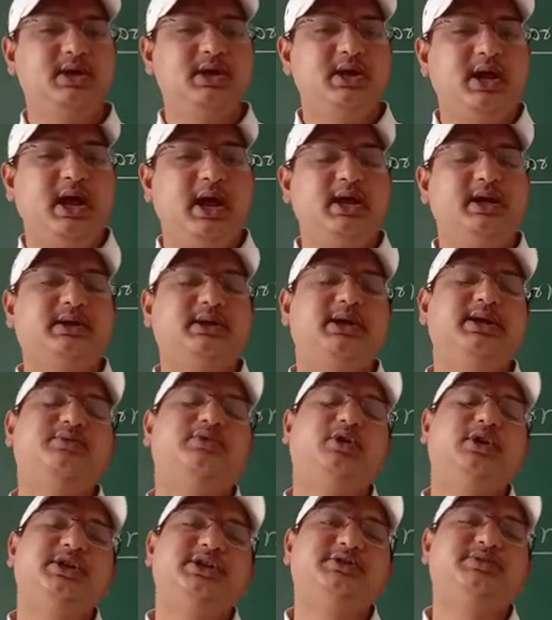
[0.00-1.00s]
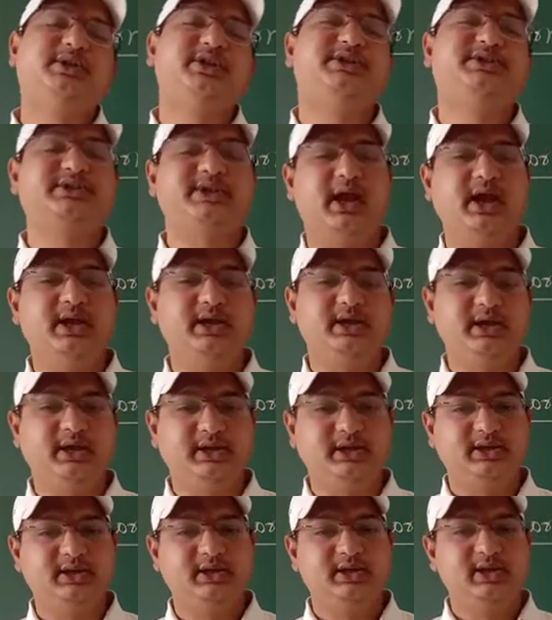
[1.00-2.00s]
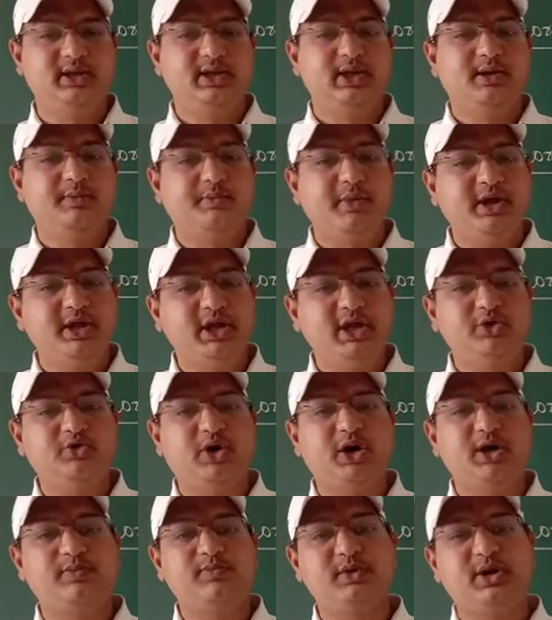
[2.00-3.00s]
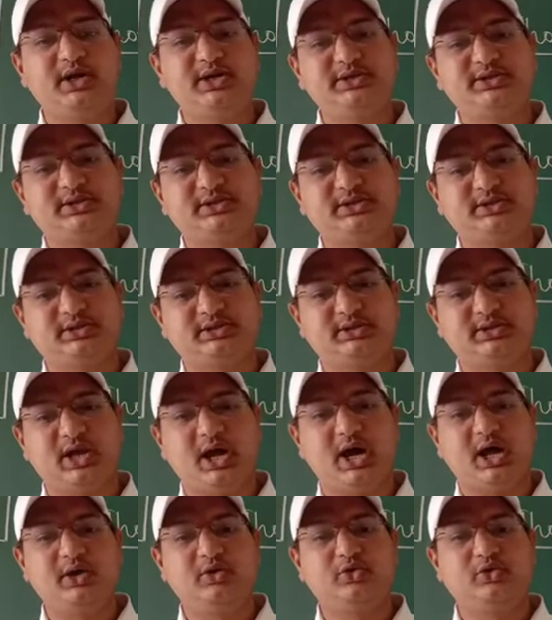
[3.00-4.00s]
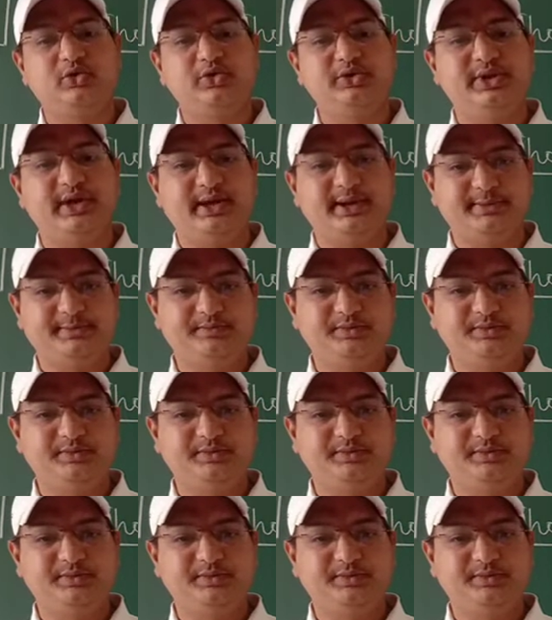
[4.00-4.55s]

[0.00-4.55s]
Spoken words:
and rainfall is very scanty. Many dwarf plants are grown there.